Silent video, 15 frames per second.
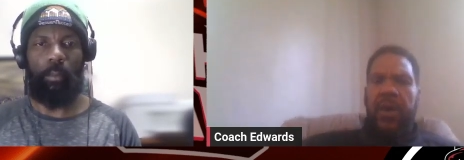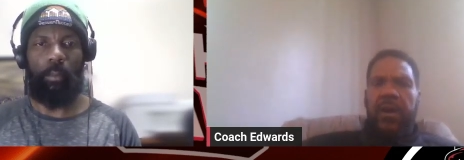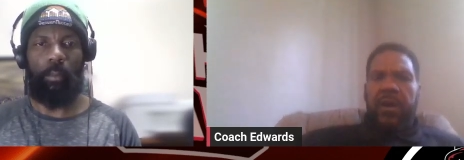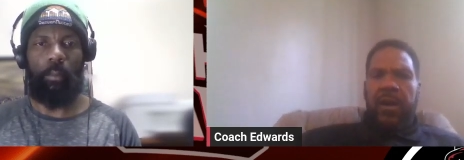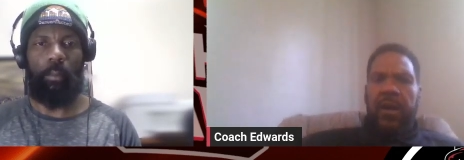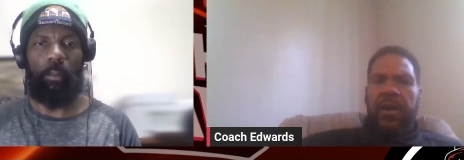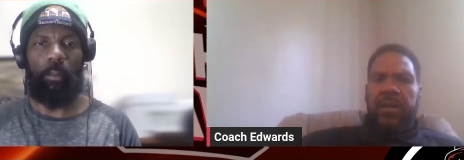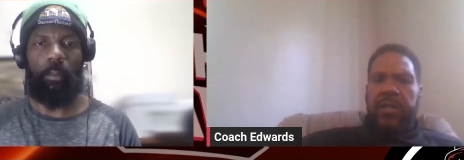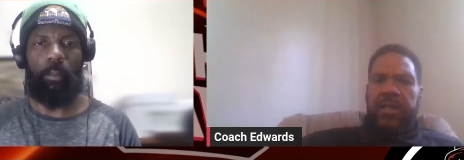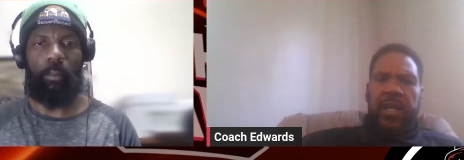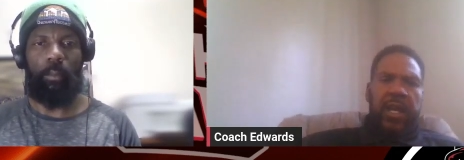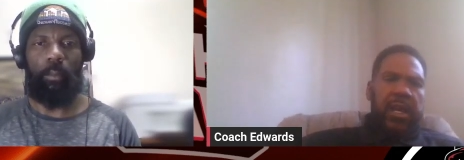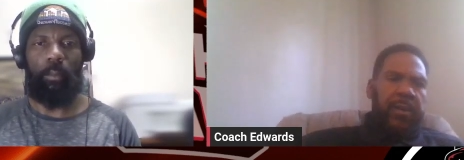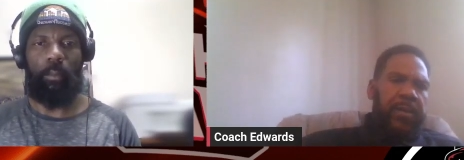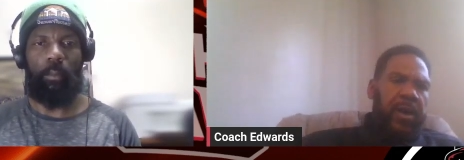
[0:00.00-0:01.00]
Speaker 1: uh, the
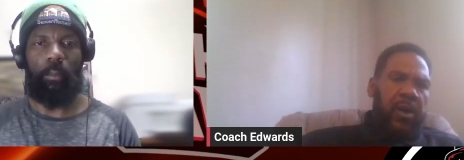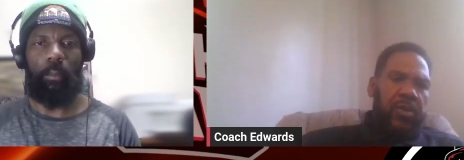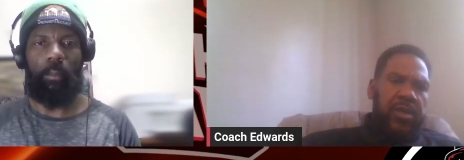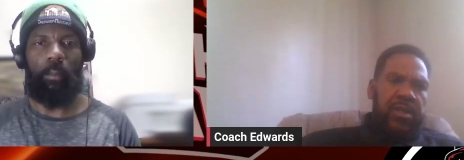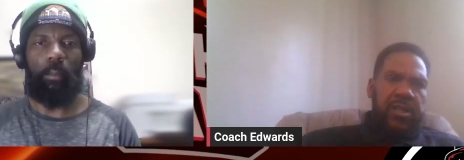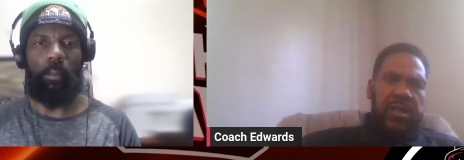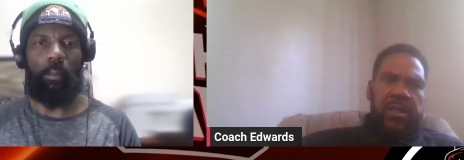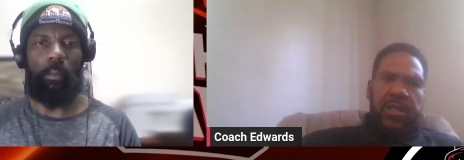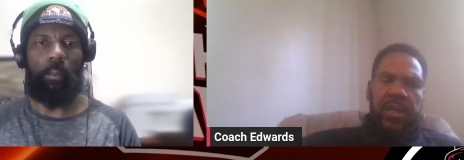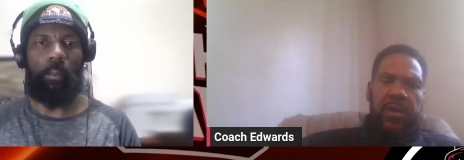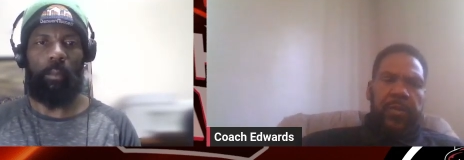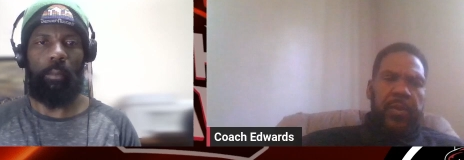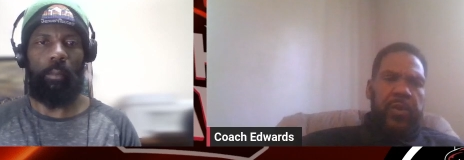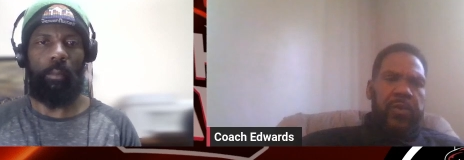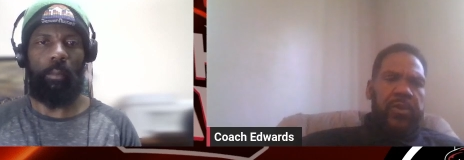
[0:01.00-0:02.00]
team coaches
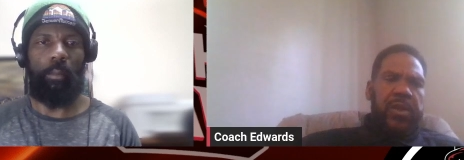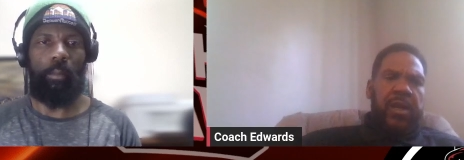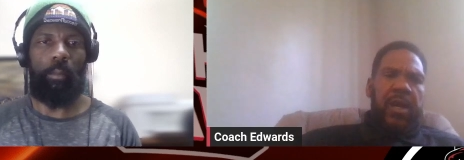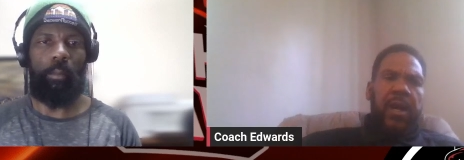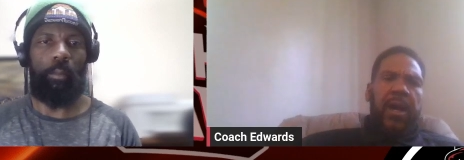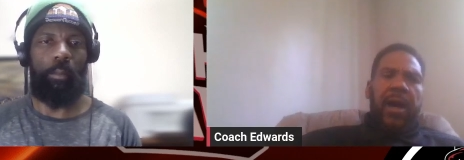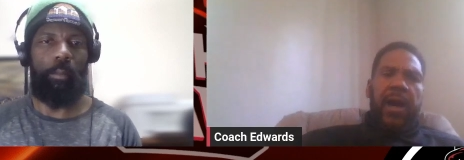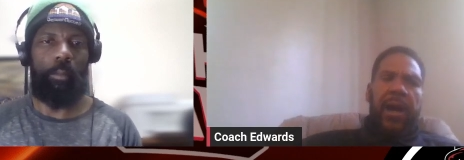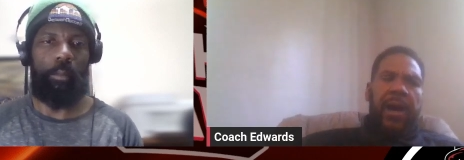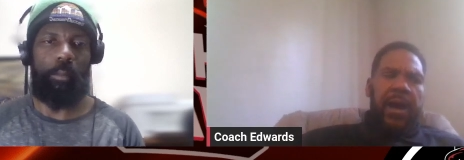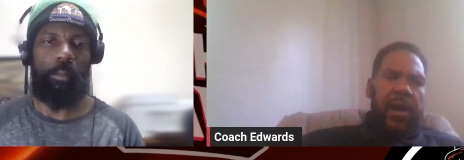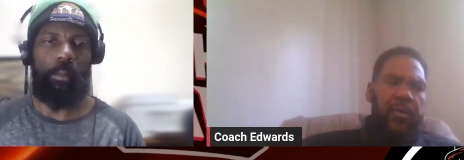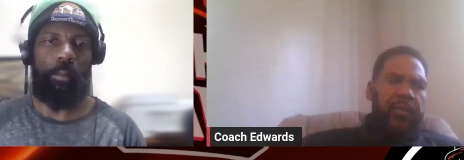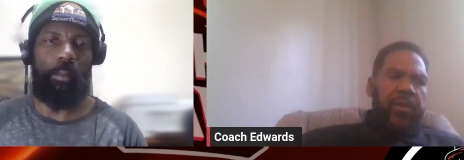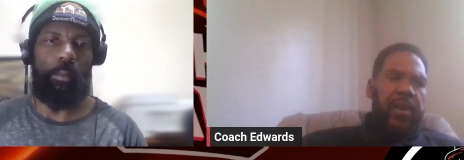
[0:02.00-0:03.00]
assembled. I,
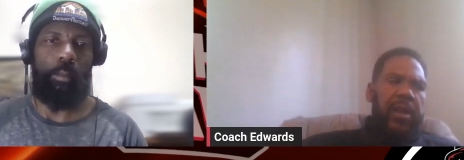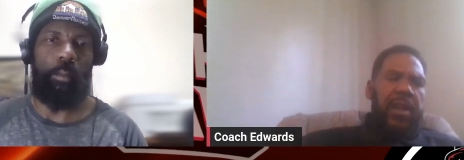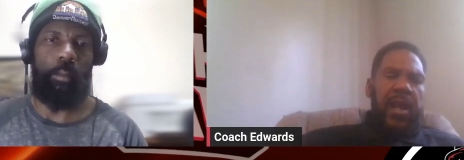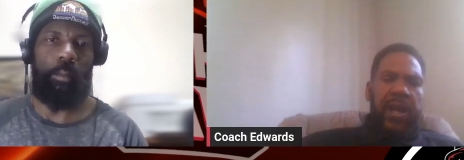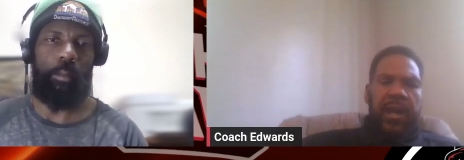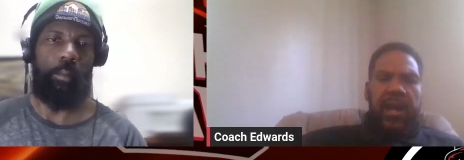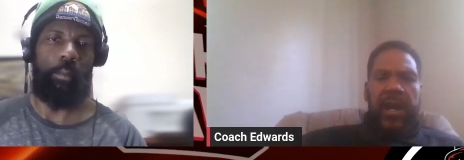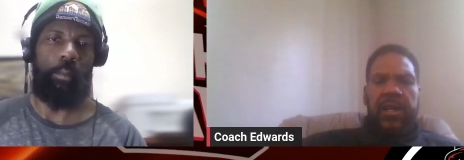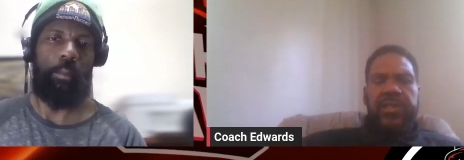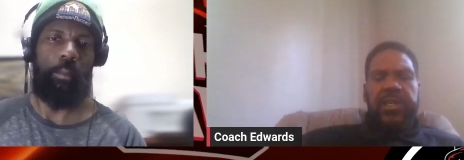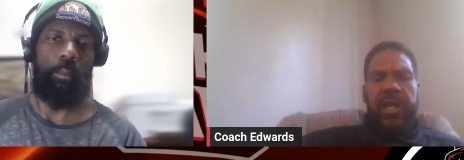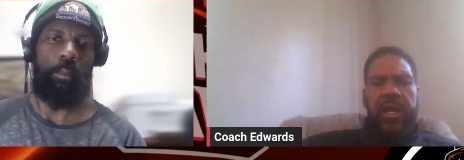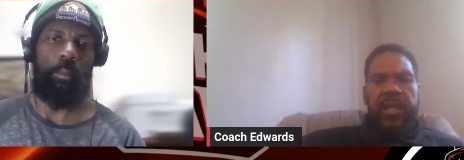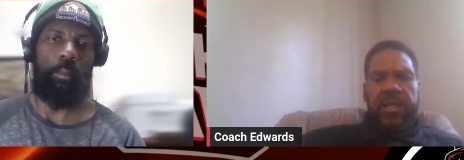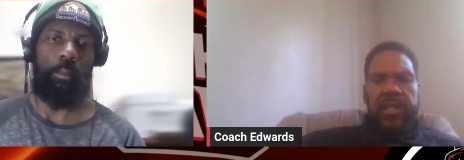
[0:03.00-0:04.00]
I, really like our
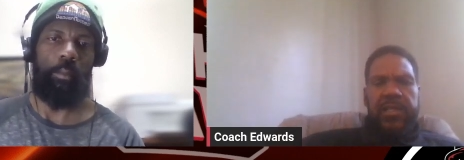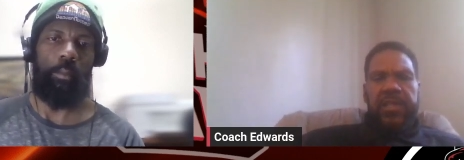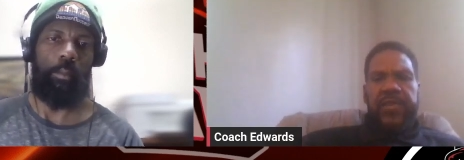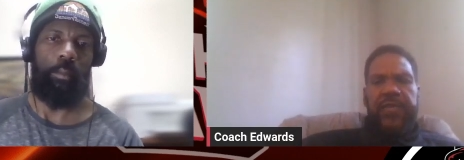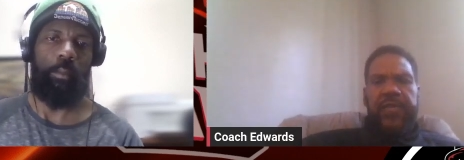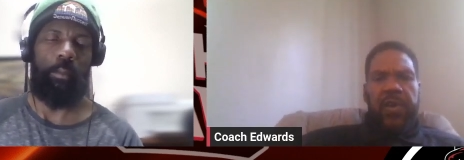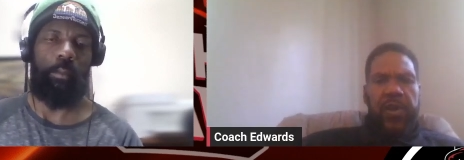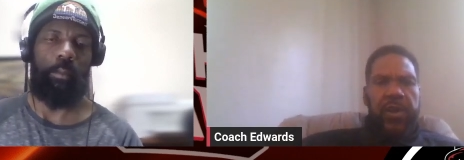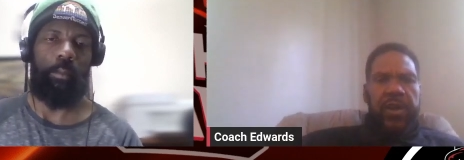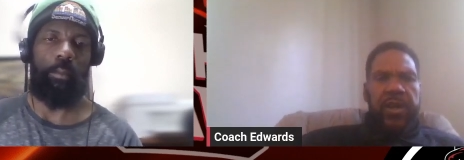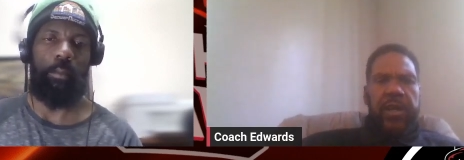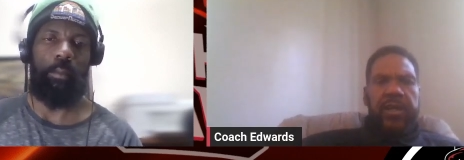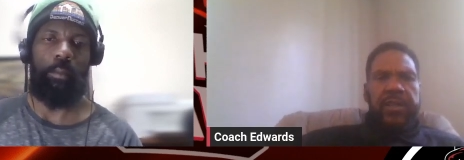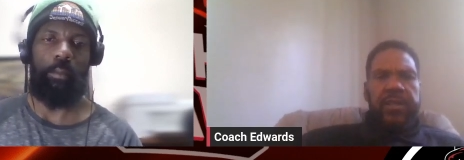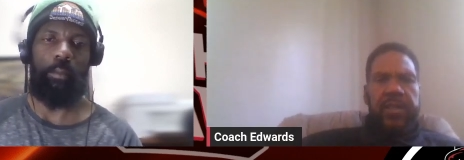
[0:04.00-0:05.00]
chances as far
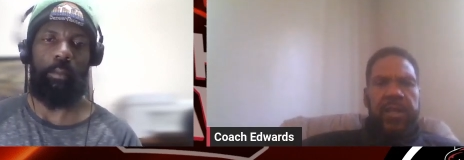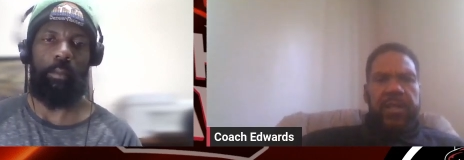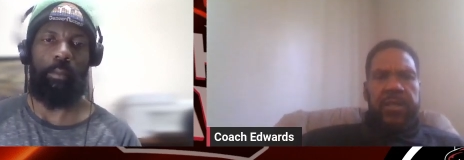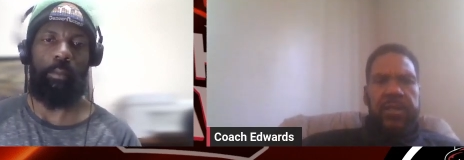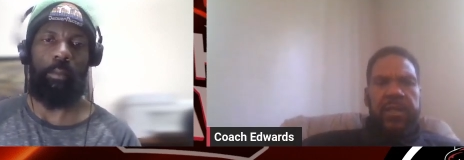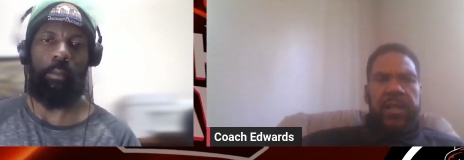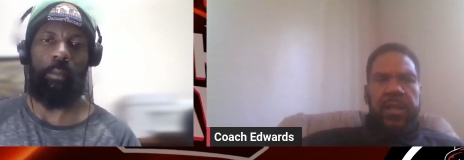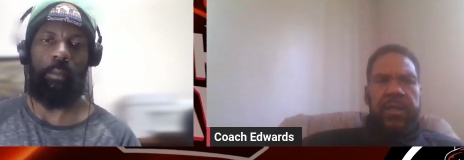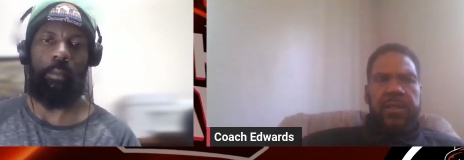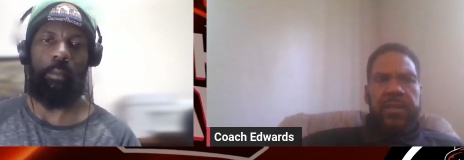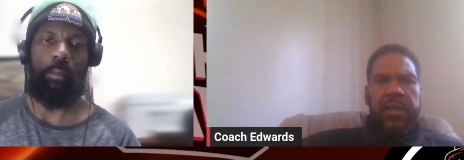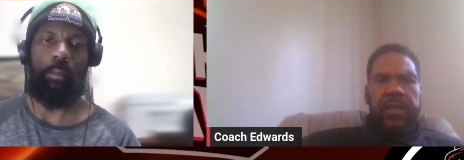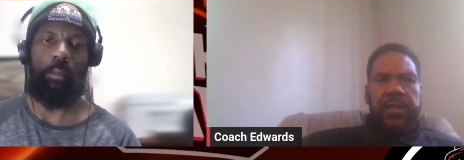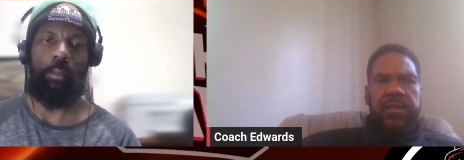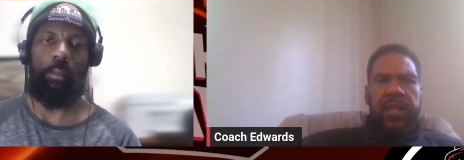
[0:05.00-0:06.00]
as as as
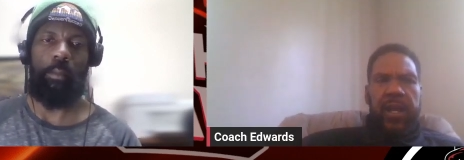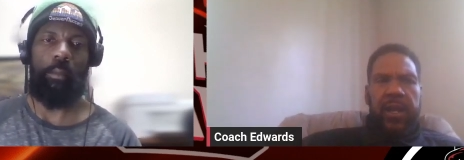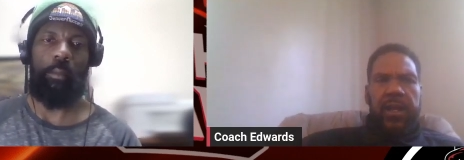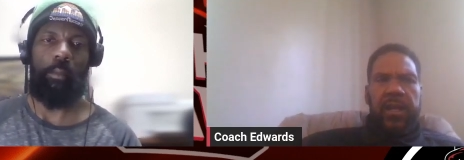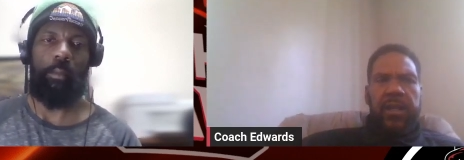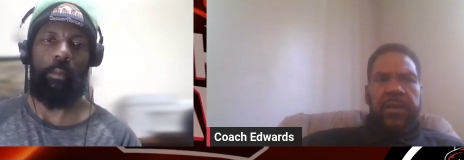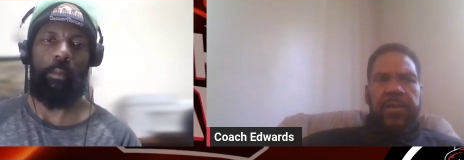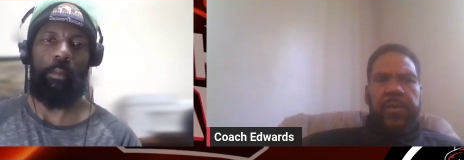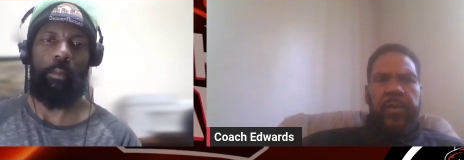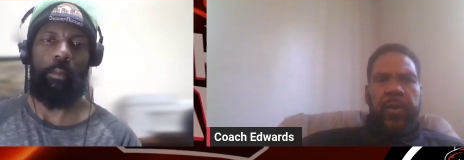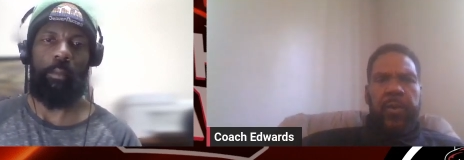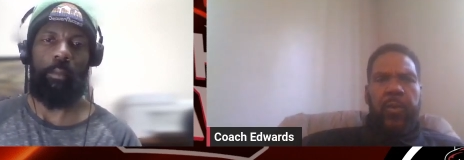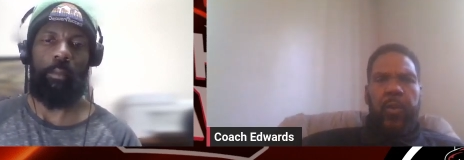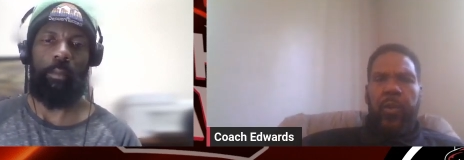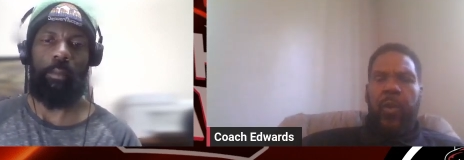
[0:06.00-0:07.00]
as taking a.
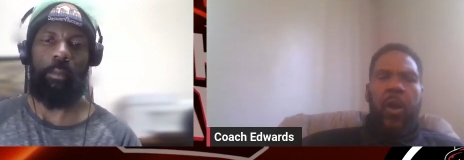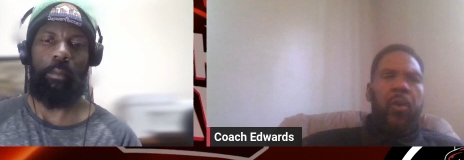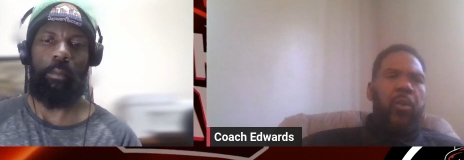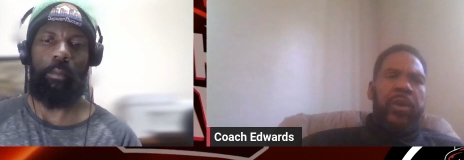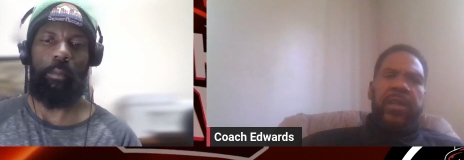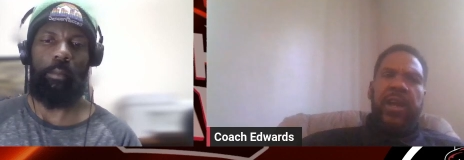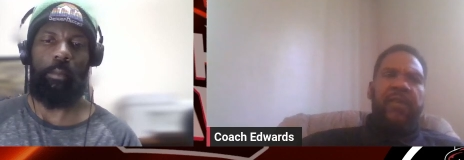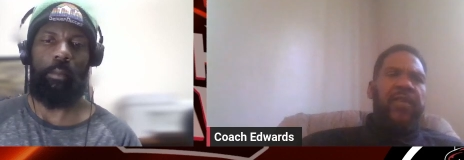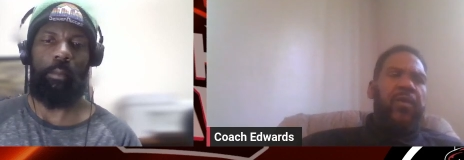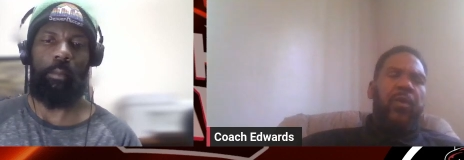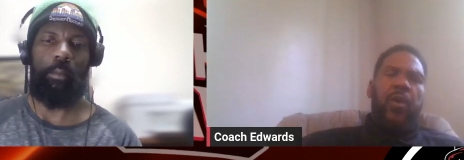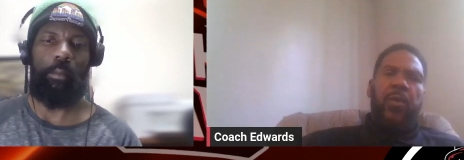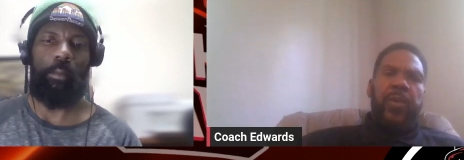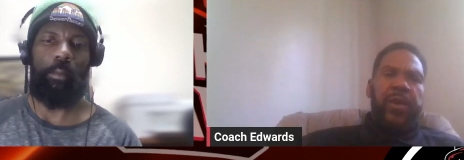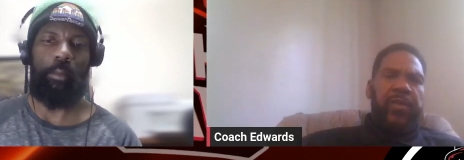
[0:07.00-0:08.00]
We won't. We definitely
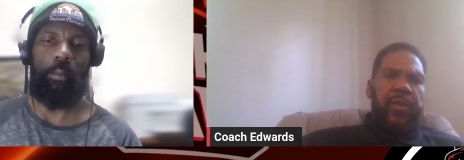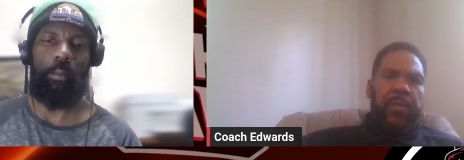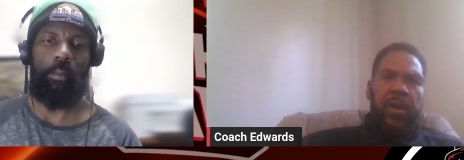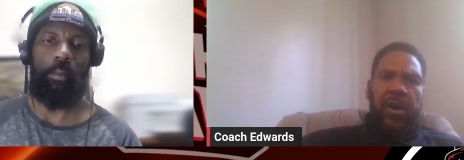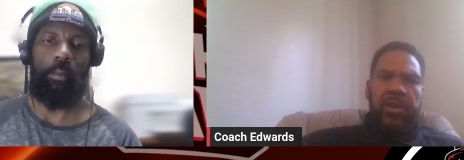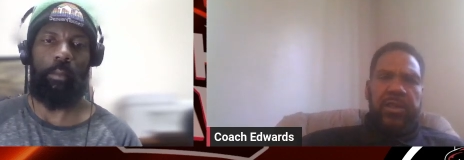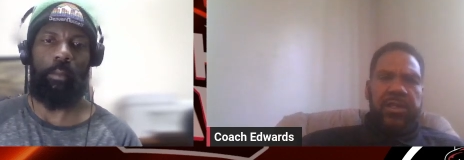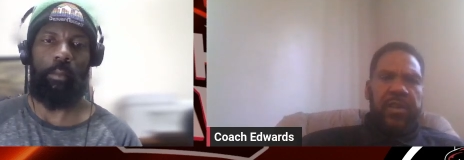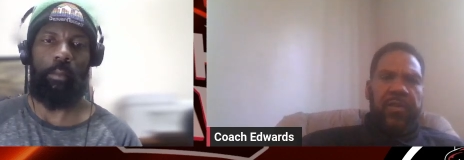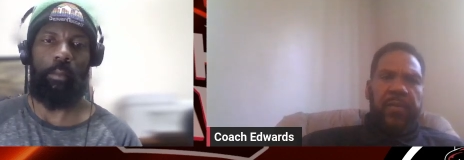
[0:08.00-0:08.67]
won't be the marshals of the